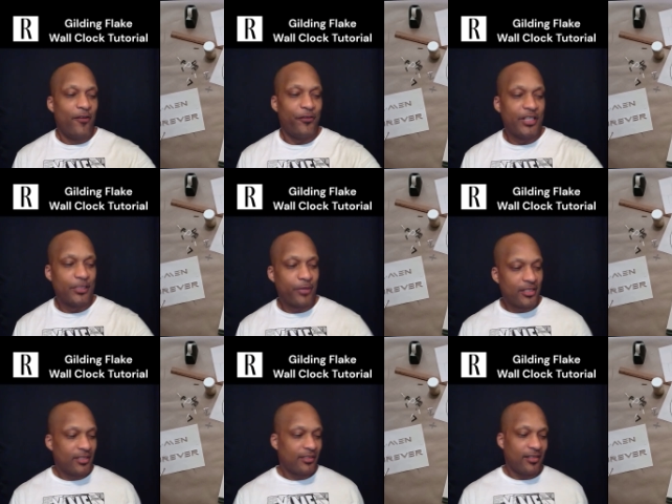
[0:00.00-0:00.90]
For this
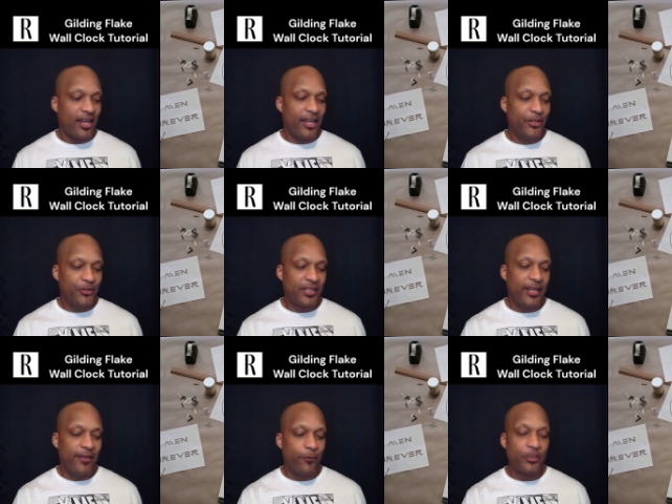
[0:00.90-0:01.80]
project, I used
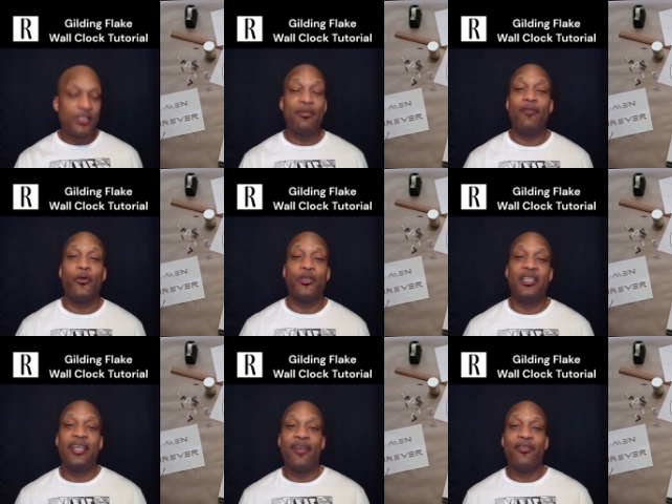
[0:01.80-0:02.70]
a
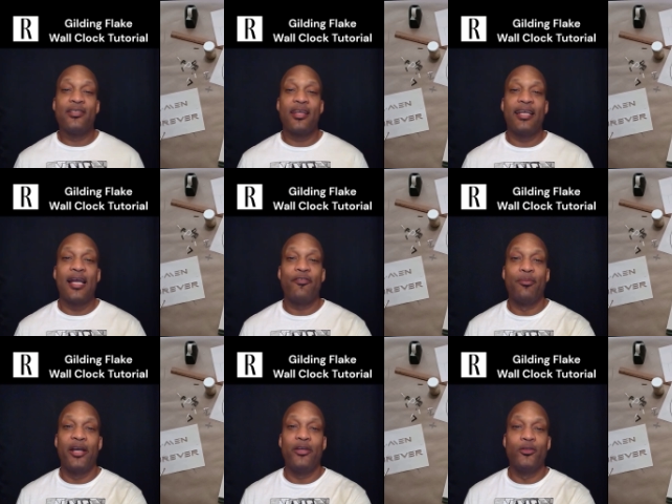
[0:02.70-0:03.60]
14x14 canvas that I got from
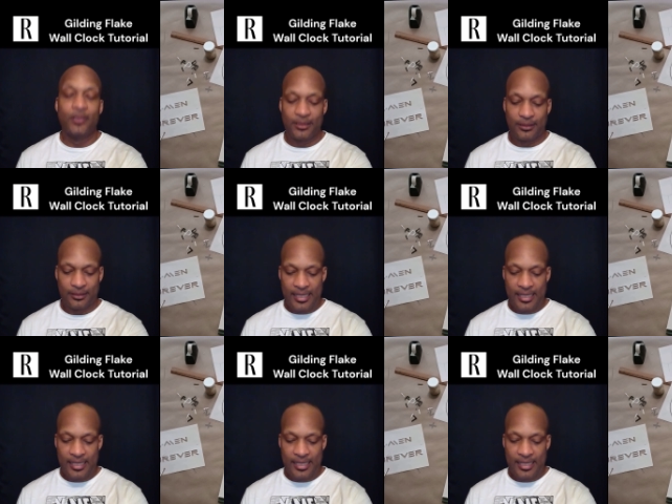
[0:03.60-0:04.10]
Michaels,